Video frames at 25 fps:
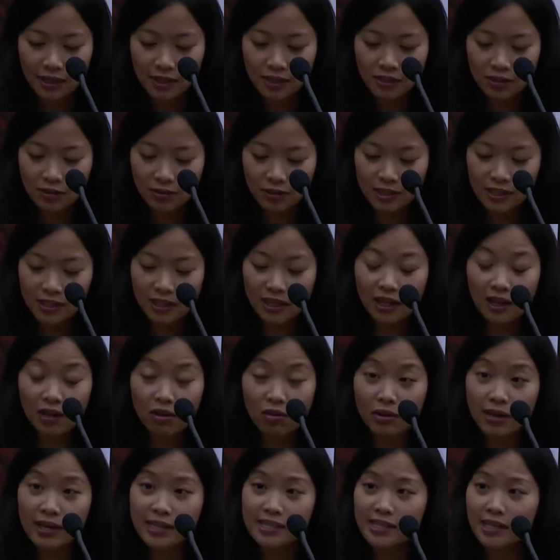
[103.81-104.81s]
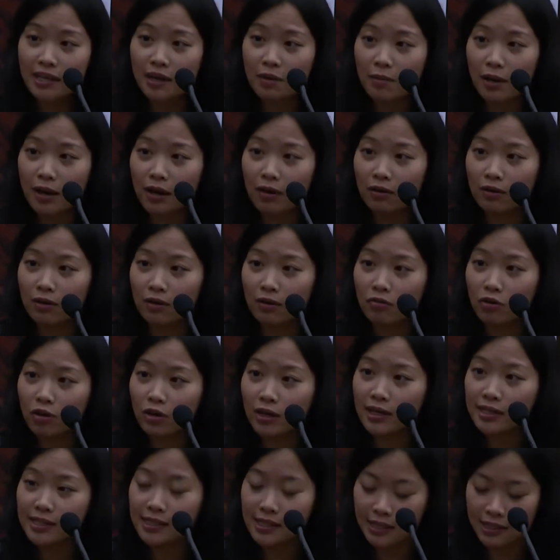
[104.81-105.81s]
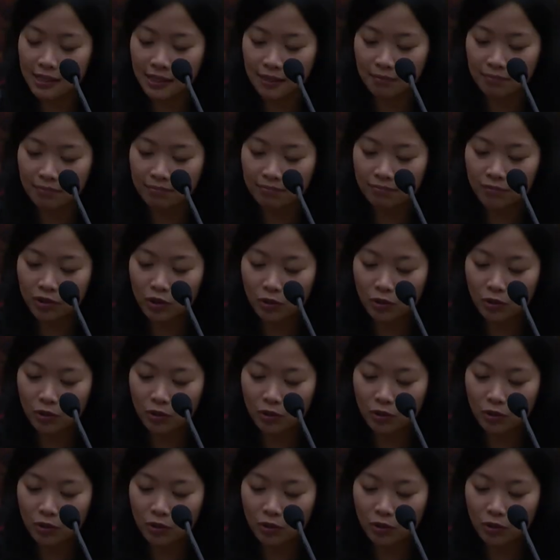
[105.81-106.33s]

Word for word: So there's an increasing amount of criticism